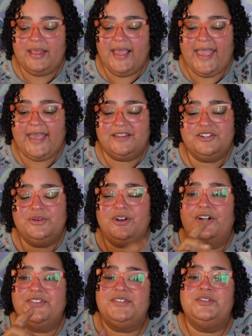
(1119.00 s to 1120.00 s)
And you can
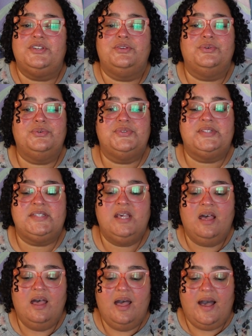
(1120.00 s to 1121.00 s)
also use
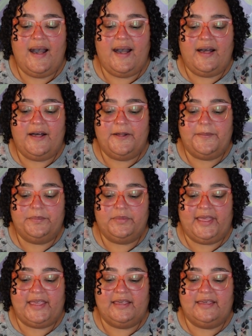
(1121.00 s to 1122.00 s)

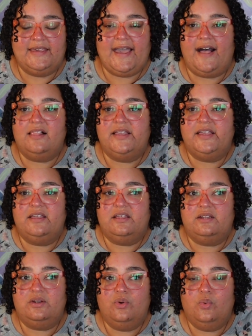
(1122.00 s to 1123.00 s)
like
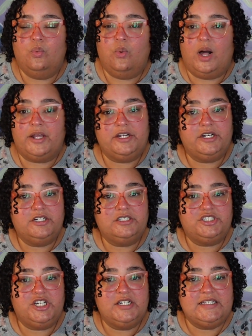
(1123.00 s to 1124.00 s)
gallon water
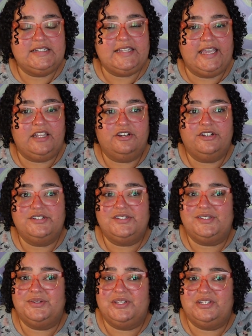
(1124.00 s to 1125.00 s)
jug containers.
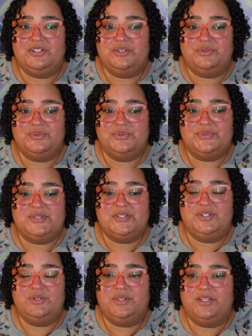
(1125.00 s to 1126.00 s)
You can use
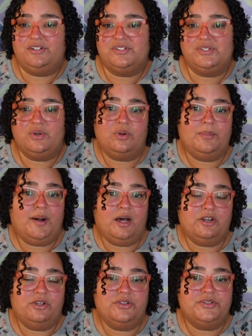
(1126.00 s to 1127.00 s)
2-liter soda
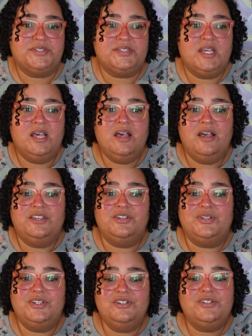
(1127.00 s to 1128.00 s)
bottles. You
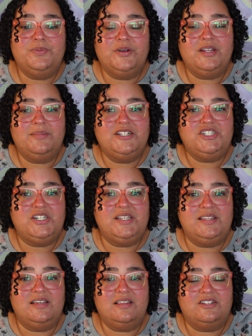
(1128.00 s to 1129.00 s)
can use pretty much
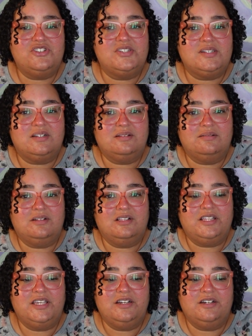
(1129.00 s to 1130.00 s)
anything that's just a
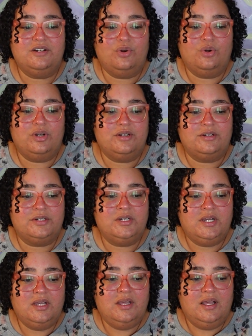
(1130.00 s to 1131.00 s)
clear or
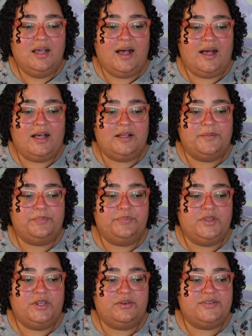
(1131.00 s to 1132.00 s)

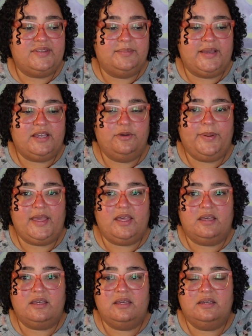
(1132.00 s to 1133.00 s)

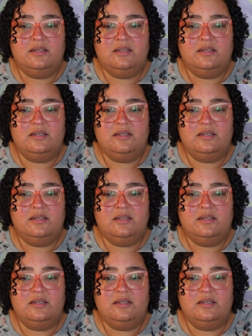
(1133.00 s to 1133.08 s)
semi-opaque